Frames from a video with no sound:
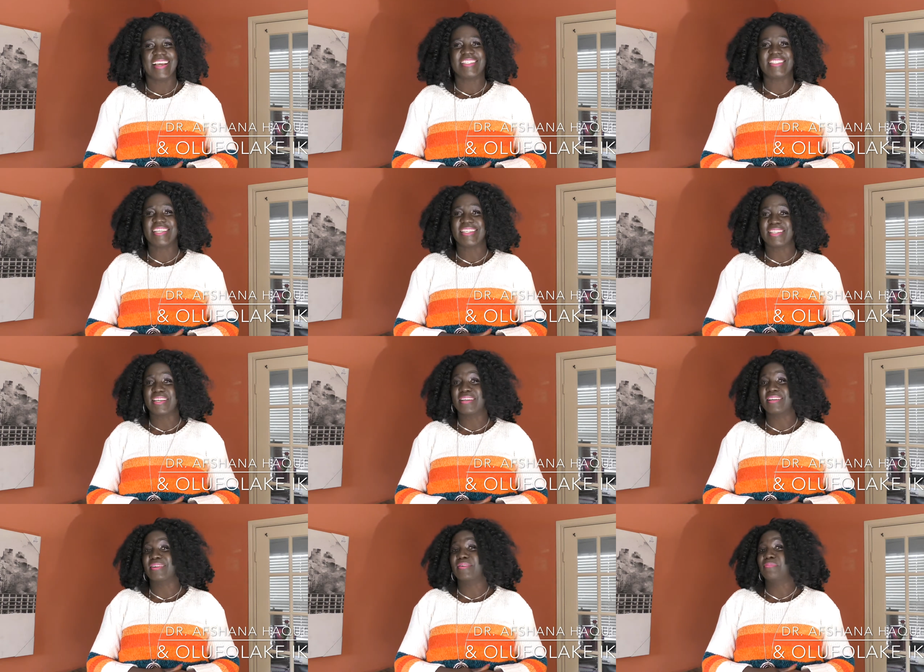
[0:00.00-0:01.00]
She's
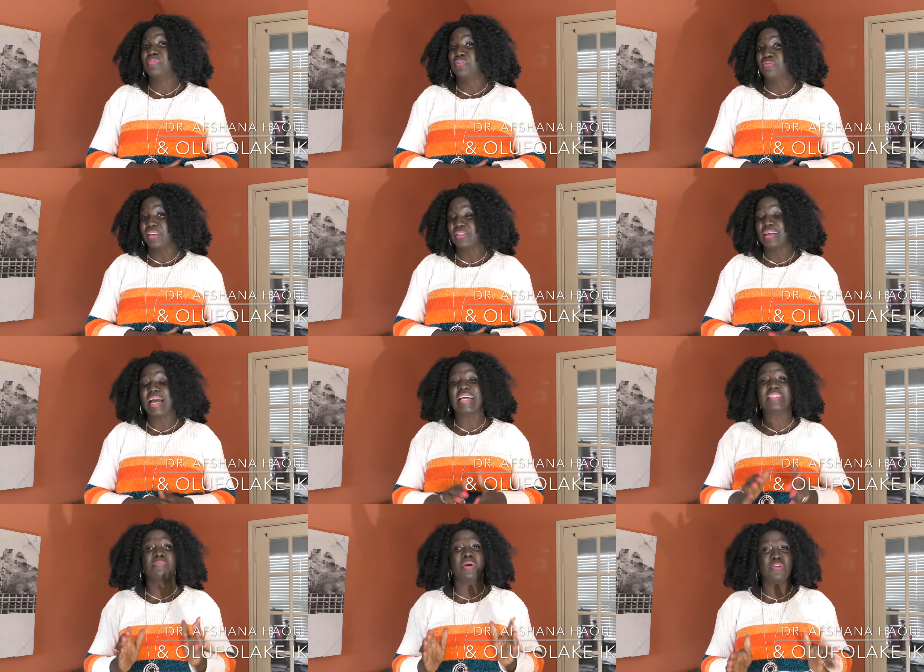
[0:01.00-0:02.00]
a professor.
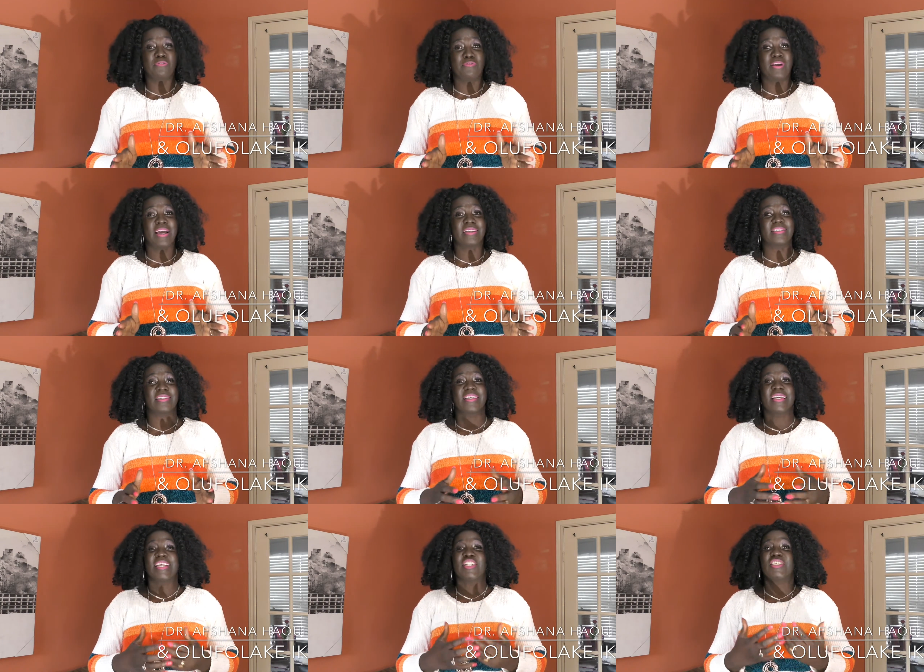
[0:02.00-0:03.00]
As a matter of fact,
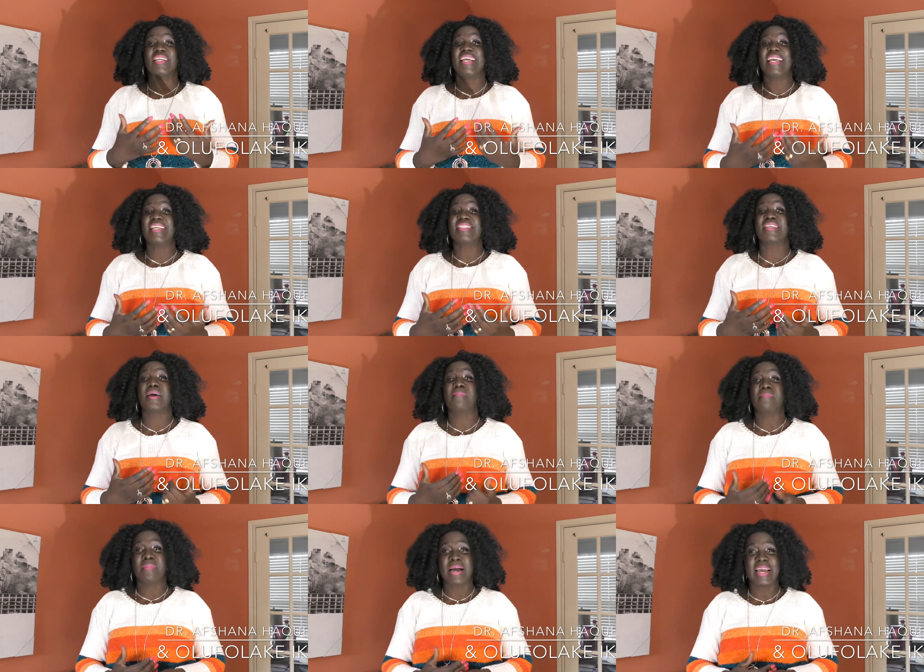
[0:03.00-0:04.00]
she is
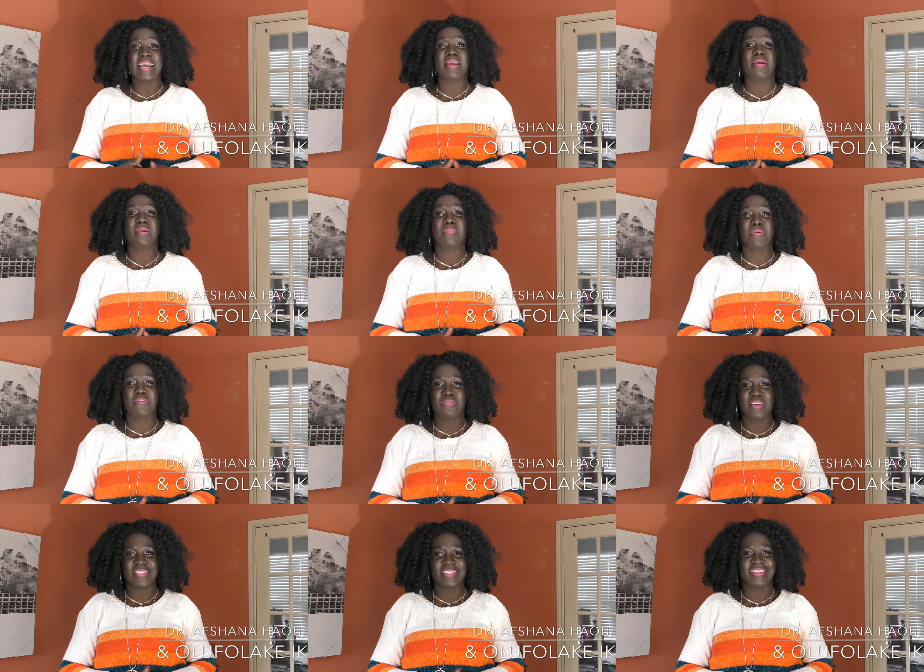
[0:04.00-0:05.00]
my
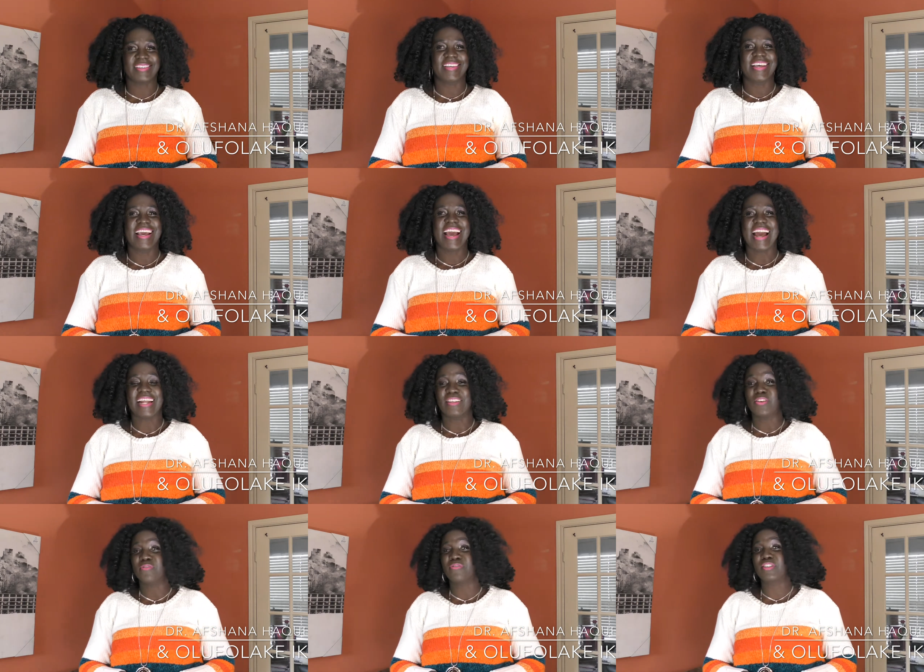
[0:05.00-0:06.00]
professor at the
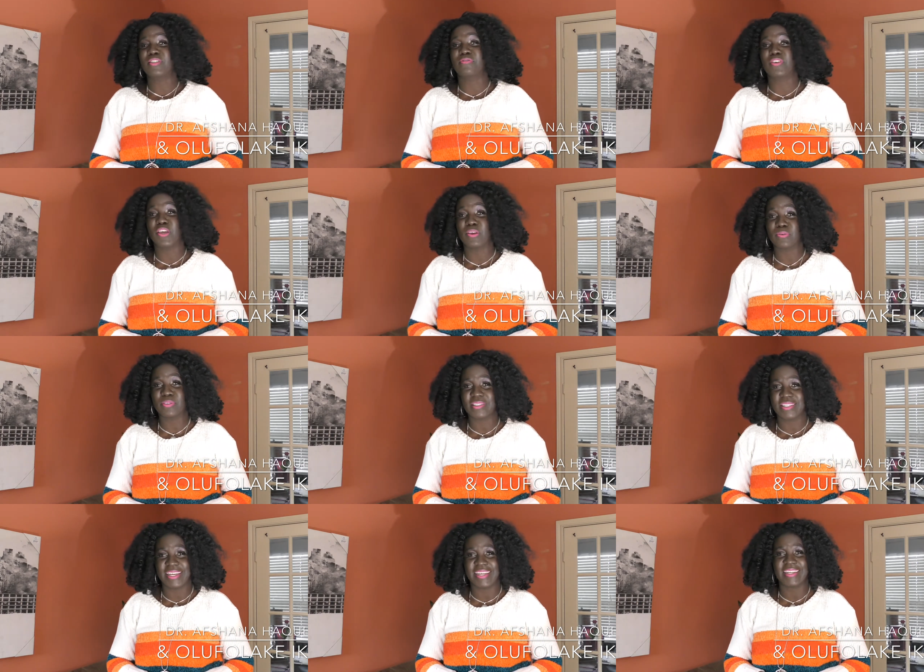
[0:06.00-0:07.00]
University of
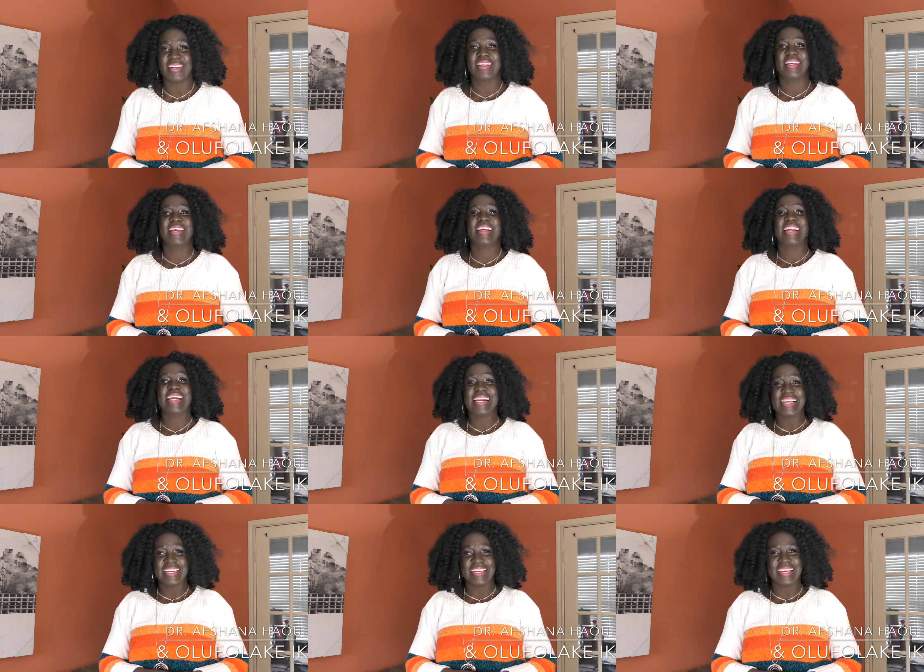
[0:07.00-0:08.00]
Houston,
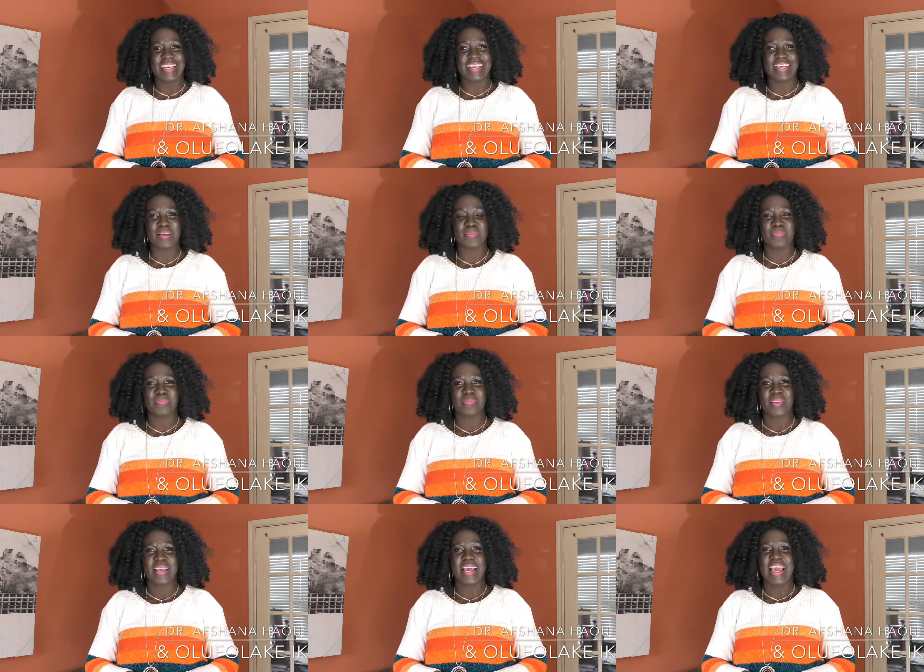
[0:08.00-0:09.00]
Clear Lake.
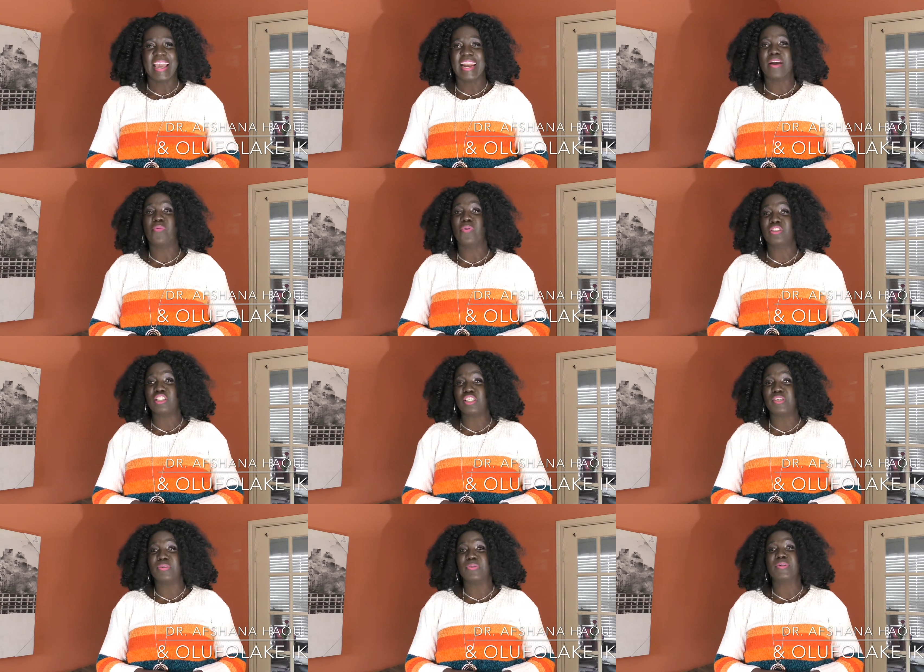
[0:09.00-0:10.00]
And I want
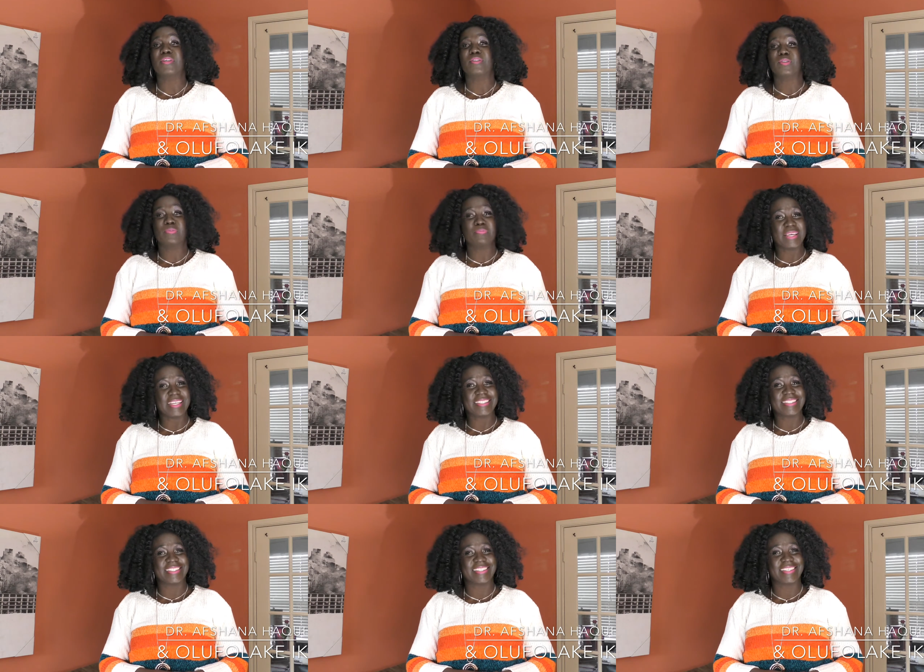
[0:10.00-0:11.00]
you to
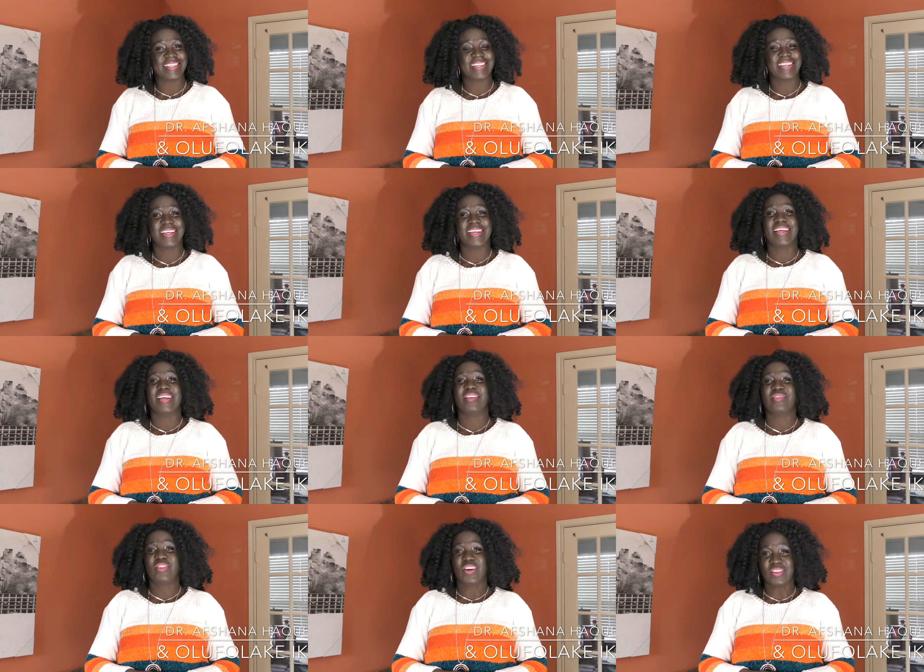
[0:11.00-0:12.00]
meet
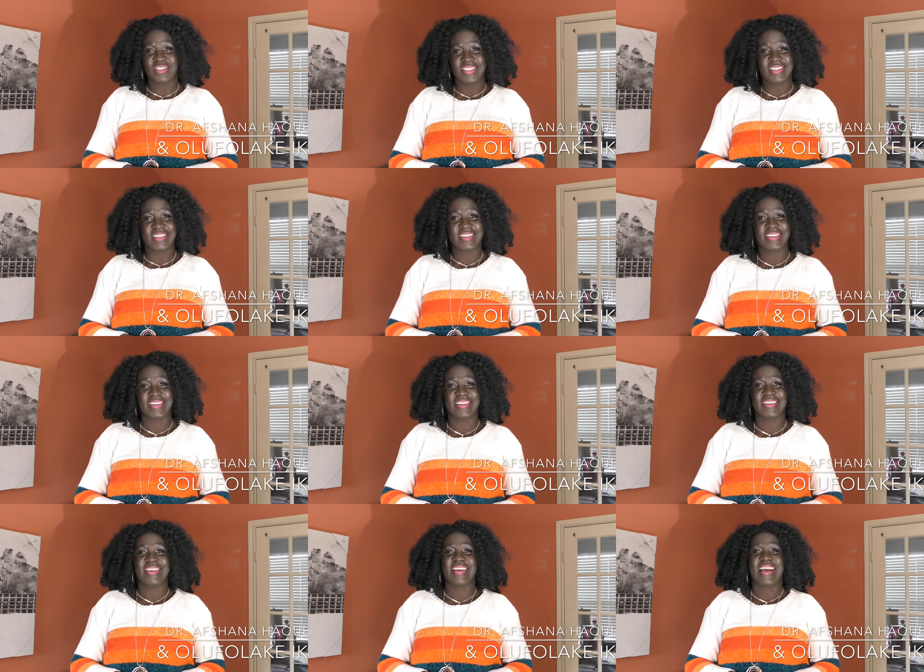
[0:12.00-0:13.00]
Dr.
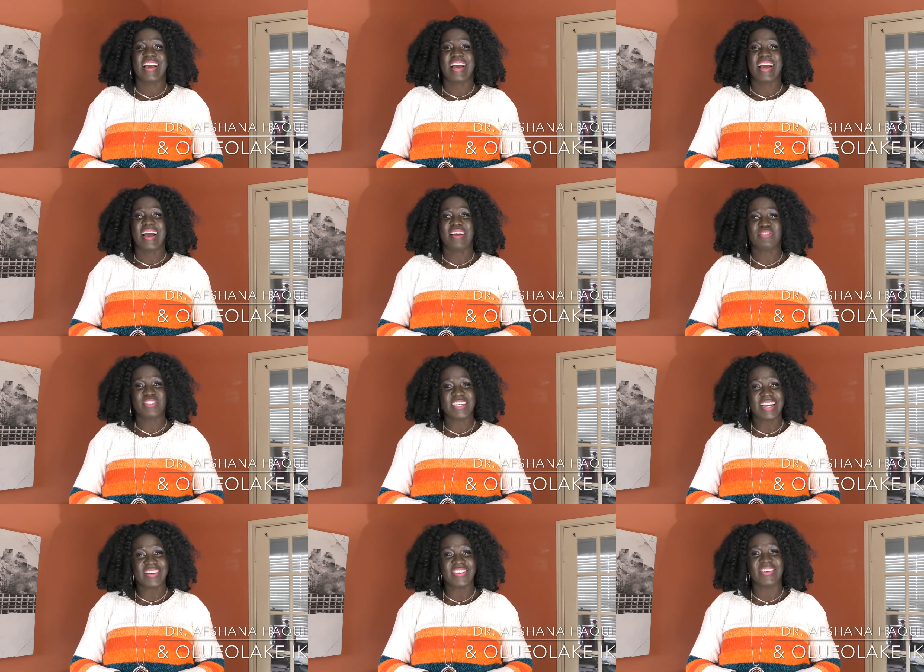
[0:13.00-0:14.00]

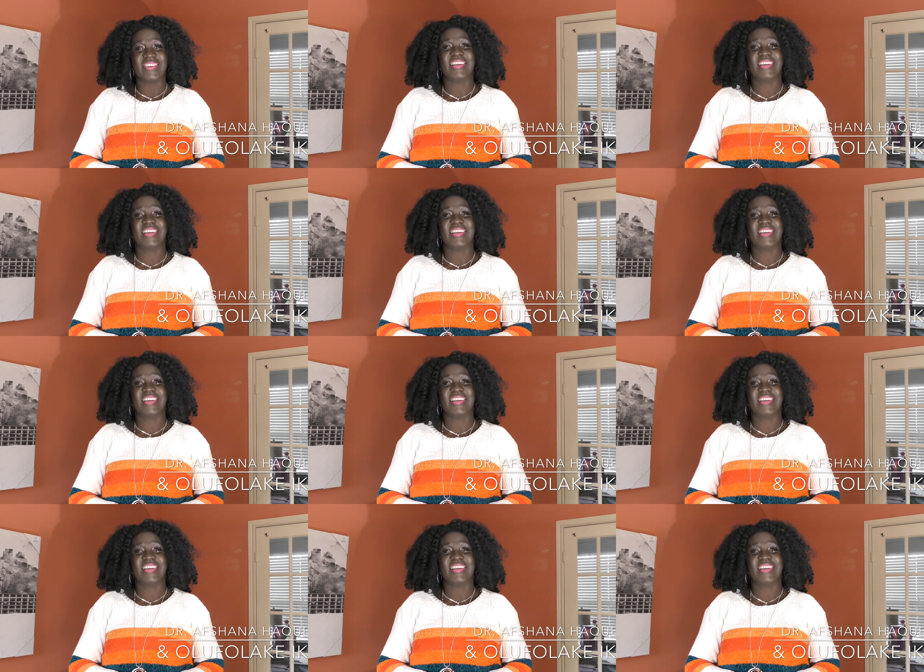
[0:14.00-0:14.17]
HAQUE.